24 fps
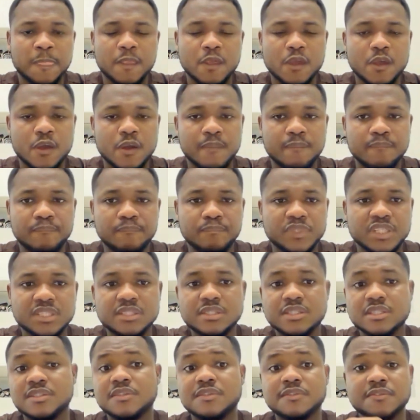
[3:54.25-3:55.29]

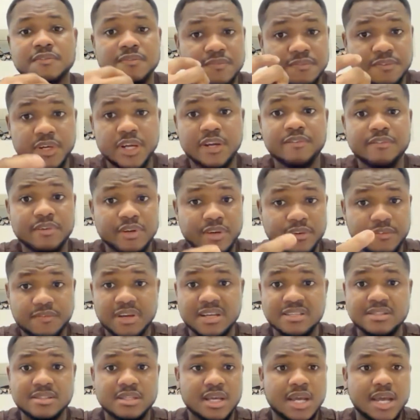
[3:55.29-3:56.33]
This is very, very fast.